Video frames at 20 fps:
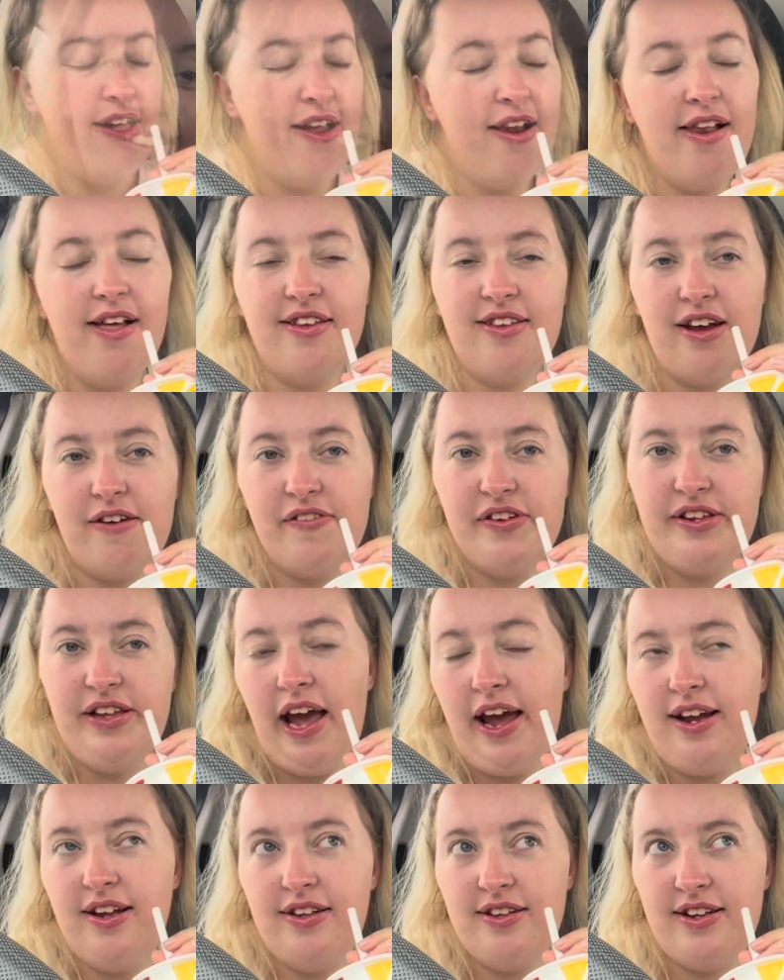Let's have a
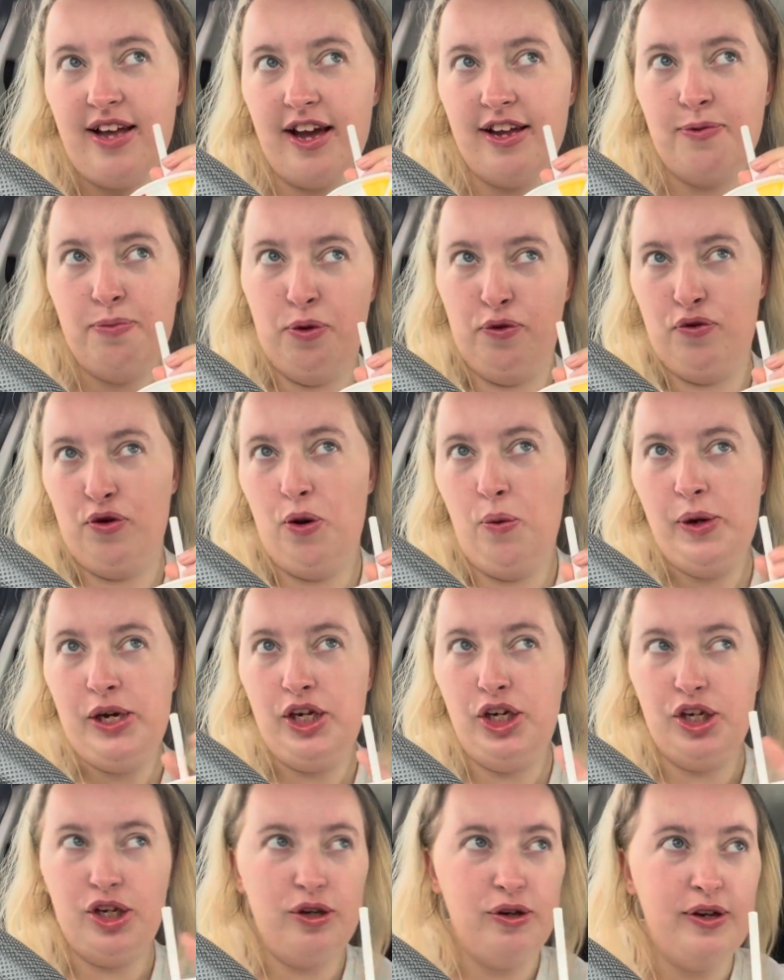taste test before we
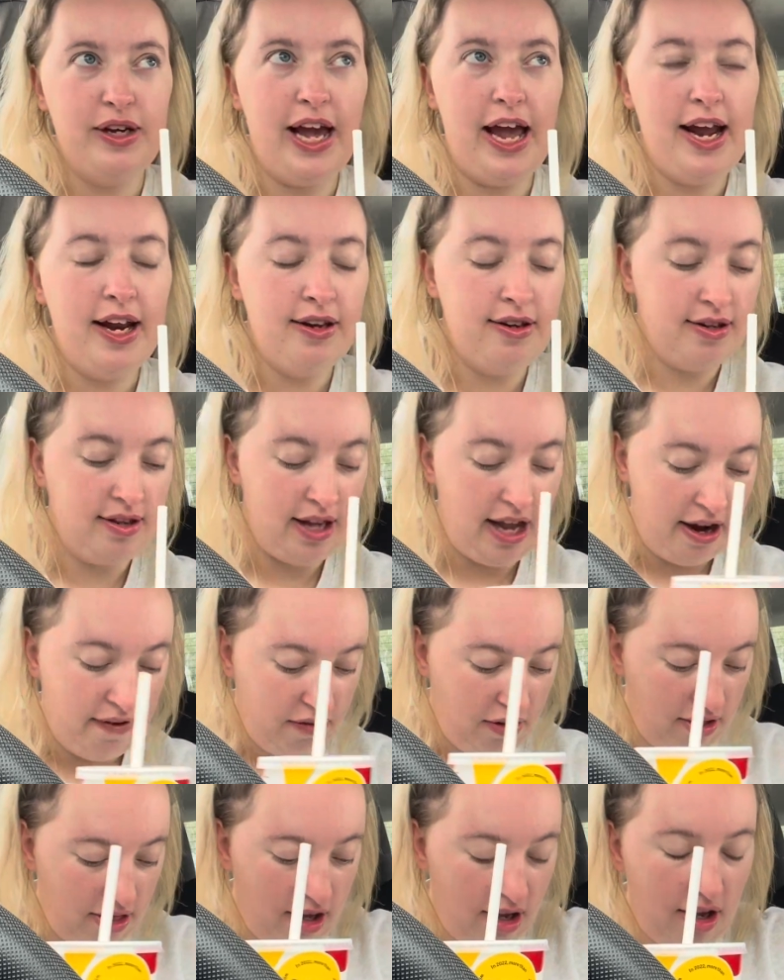do get into
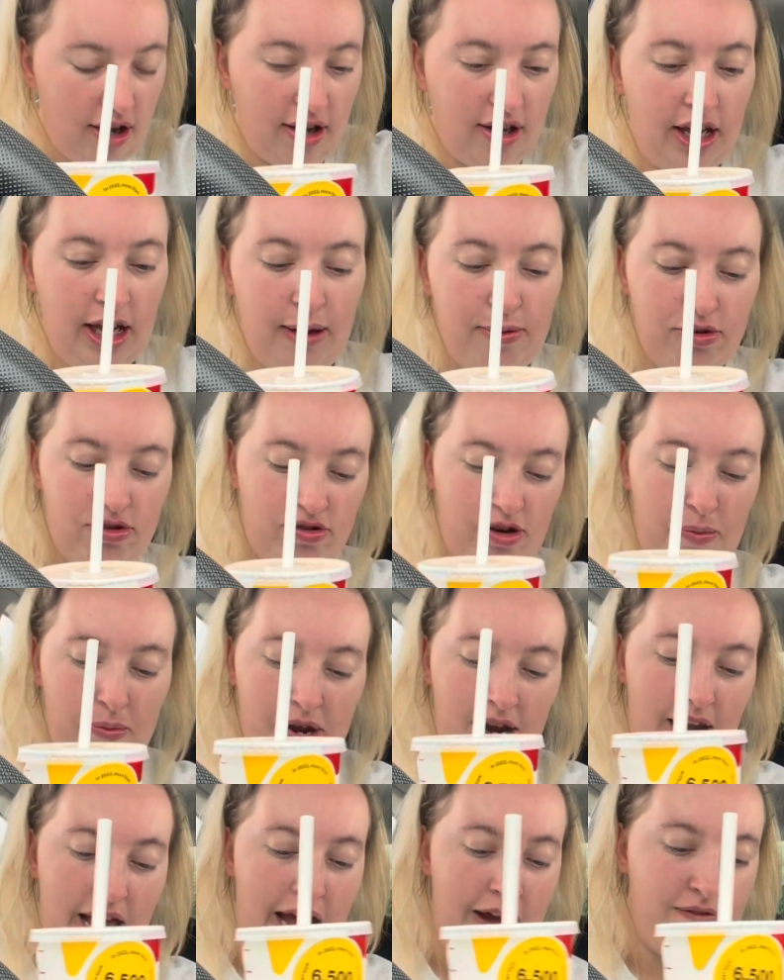everything. I keep
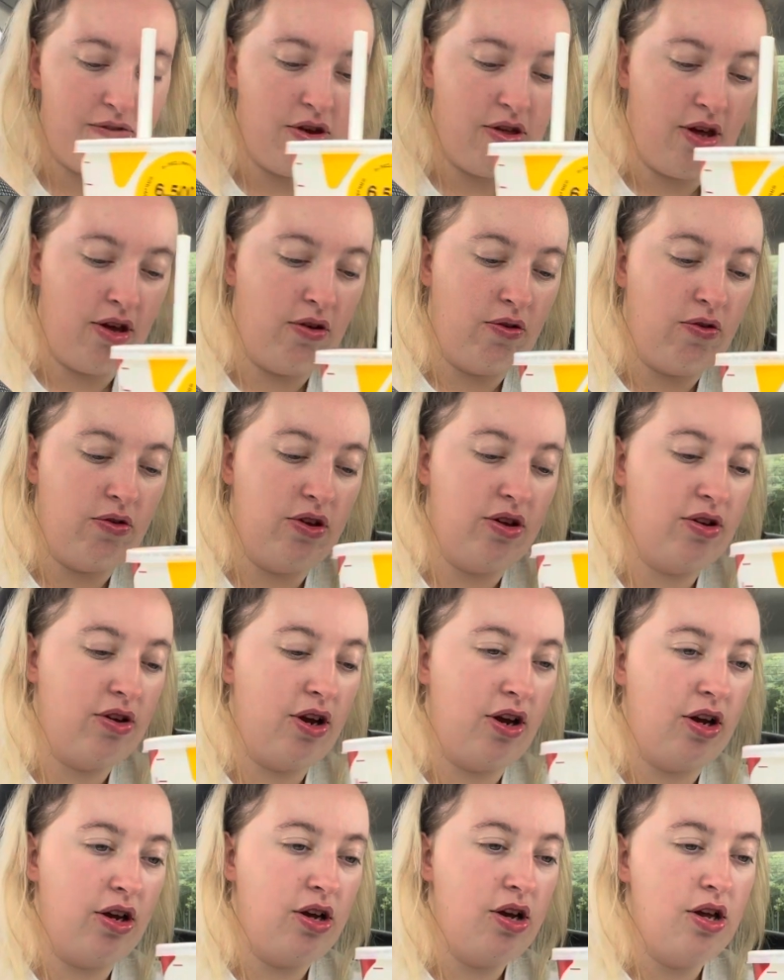dripping everything because it's
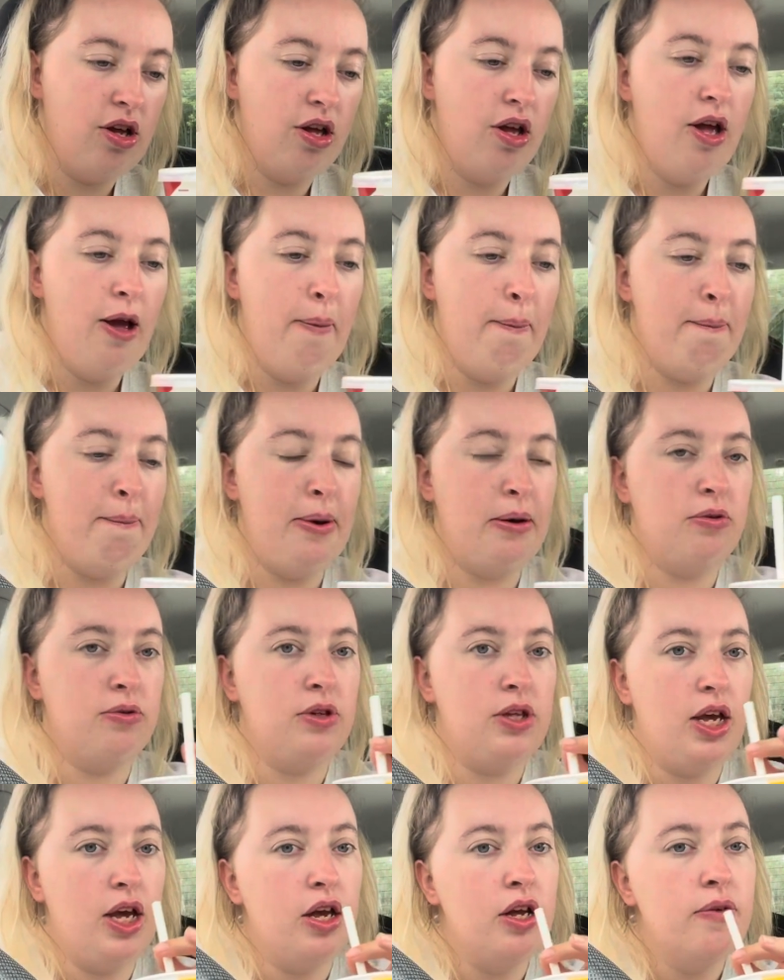like
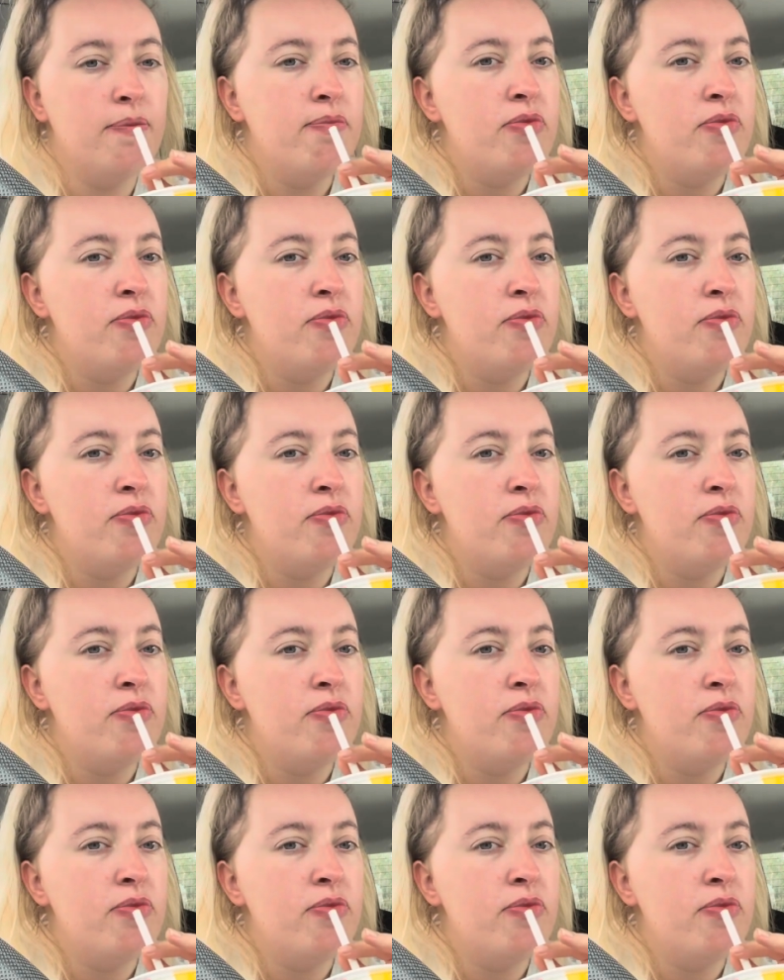melting.